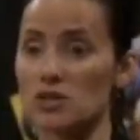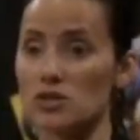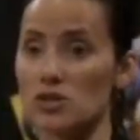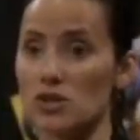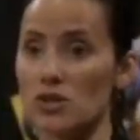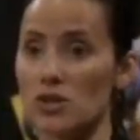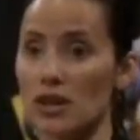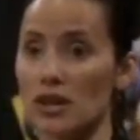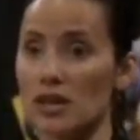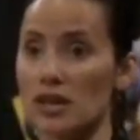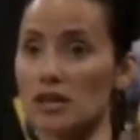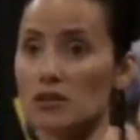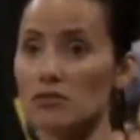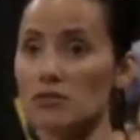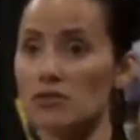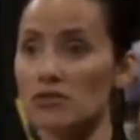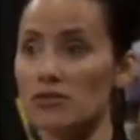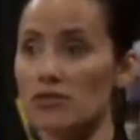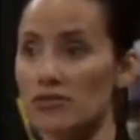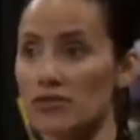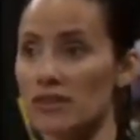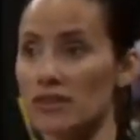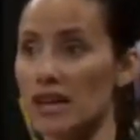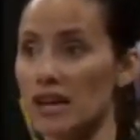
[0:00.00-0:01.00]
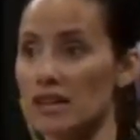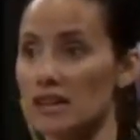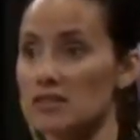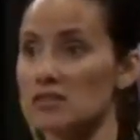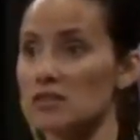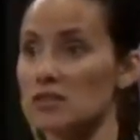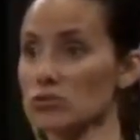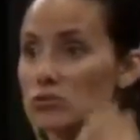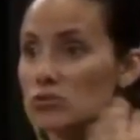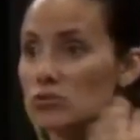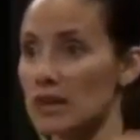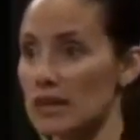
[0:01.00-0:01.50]
so they can
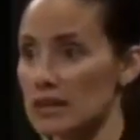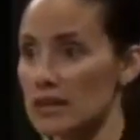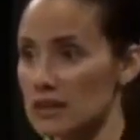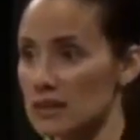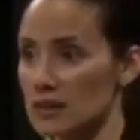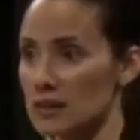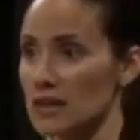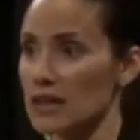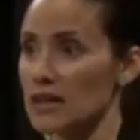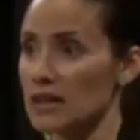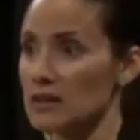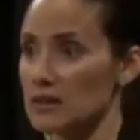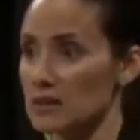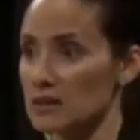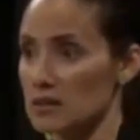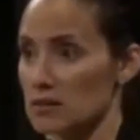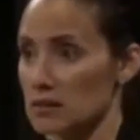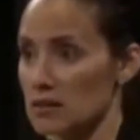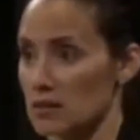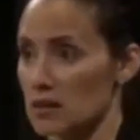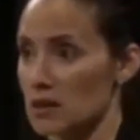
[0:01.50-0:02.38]
reflect and regulate